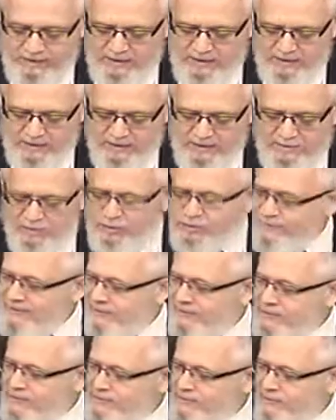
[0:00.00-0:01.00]
We're talking about
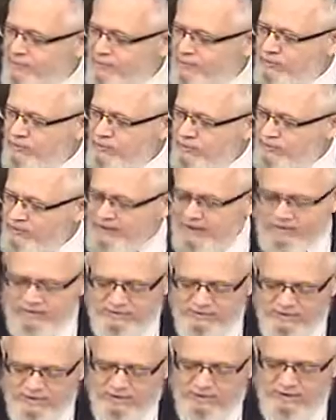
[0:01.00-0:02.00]
his, we're talking about,
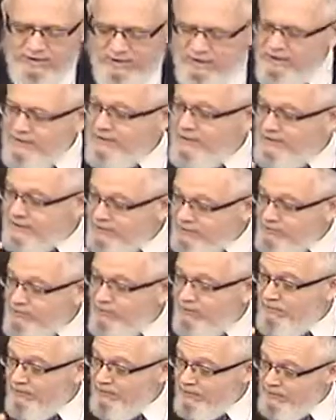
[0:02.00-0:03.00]
this is
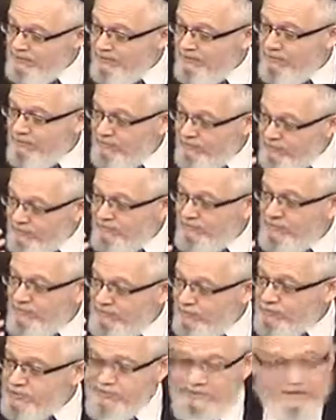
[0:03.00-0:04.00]
Rabbi We're talking about Rabbi
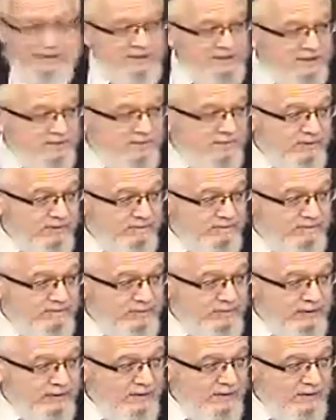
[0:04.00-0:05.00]
Yosef ben Kisma.
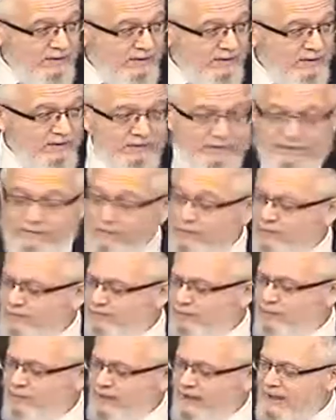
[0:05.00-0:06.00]
You know, if, if
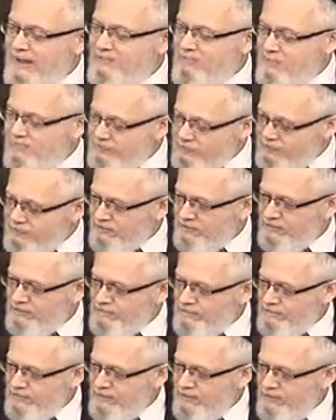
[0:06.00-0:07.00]
Reb Chaim Ozer,
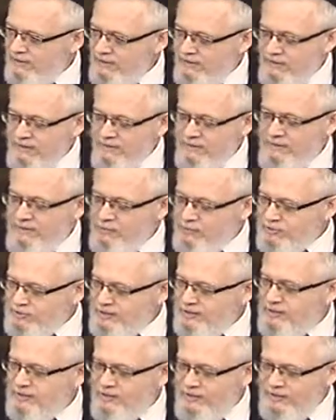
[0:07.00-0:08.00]
because
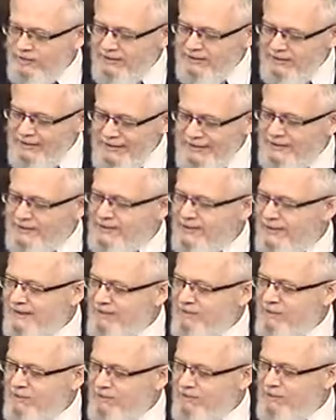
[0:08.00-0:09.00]
he had to have
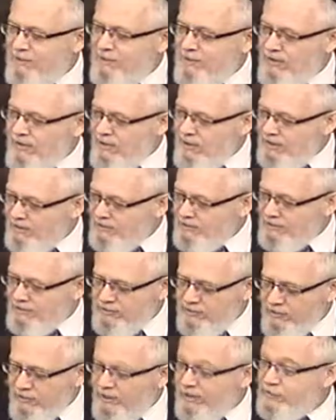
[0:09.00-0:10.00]
heart,
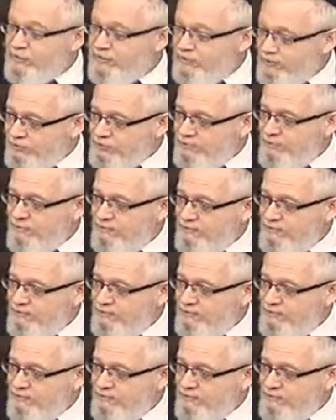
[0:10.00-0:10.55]
heart surgery,